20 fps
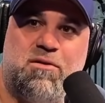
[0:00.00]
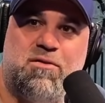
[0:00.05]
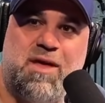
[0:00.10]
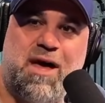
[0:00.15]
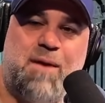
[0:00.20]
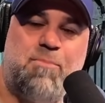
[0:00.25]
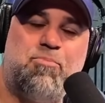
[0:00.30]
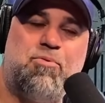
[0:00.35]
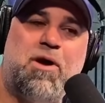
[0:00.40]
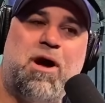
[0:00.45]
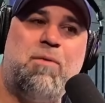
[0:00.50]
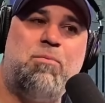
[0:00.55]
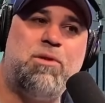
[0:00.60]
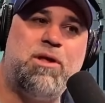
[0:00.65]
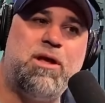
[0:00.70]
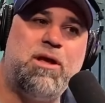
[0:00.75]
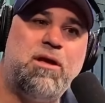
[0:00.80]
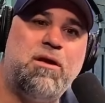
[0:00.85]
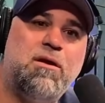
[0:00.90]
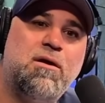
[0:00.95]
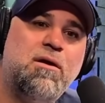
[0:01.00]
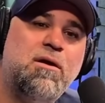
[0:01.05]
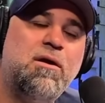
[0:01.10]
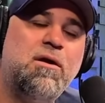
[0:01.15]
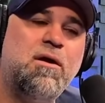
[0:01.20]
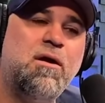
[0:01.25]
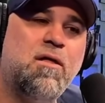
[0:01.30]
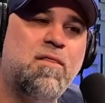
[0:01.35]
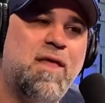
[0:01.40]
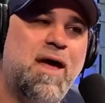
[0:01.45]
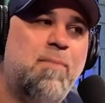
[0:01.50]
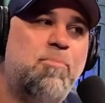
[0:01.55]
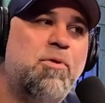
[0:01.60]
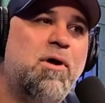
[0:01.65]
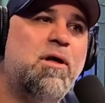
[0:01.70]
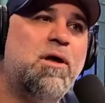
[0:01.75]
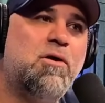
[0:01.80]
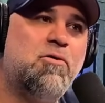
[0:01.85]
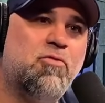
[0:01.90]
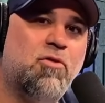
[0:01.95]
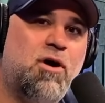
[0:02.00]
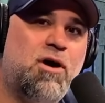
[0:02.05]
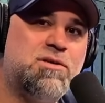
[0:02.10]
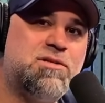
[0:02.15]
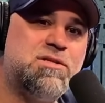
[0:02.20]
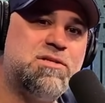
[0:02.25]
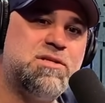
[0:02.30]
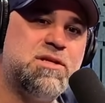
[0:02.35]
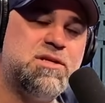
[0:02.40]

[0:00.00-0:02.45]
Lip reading: That probably crosses